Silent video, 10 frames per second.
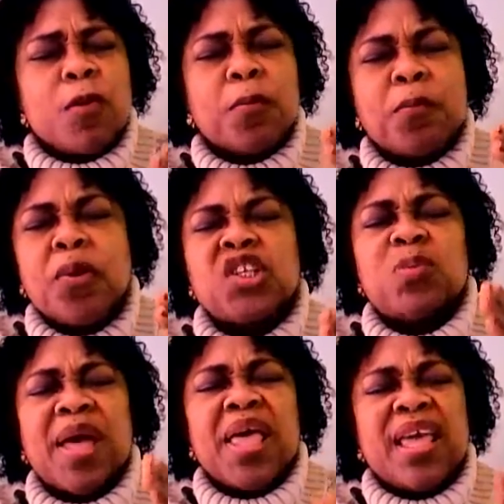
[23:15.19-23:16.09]
We
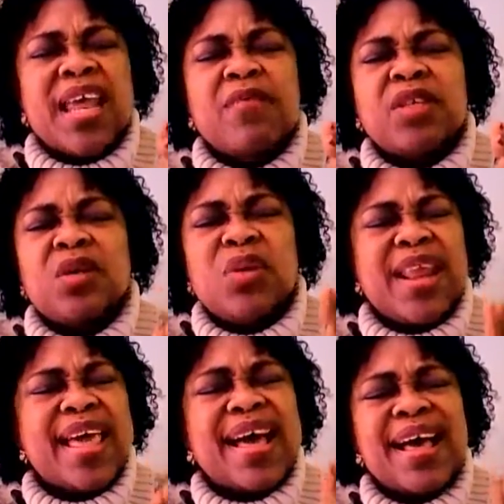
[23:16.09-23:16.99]
prosper in everything we
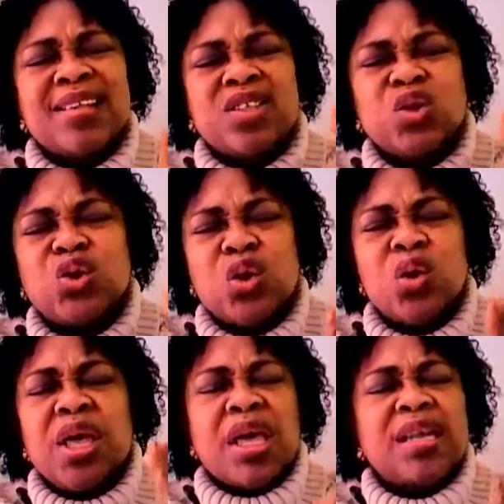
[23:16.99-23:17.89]
lay our hands to
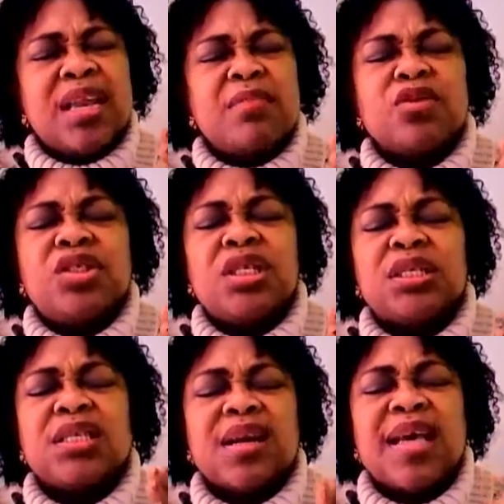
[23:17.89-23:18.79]
do in the name of
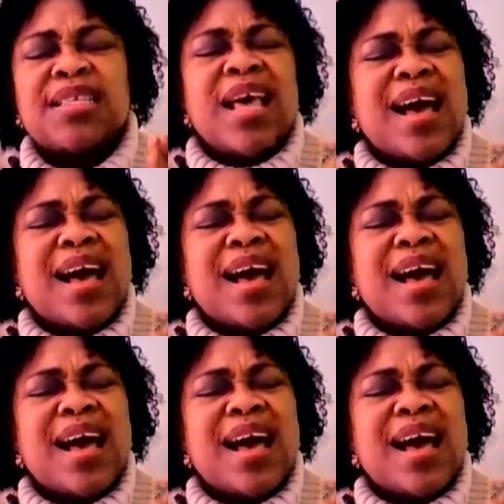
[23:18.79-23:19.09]
Jesus Christ.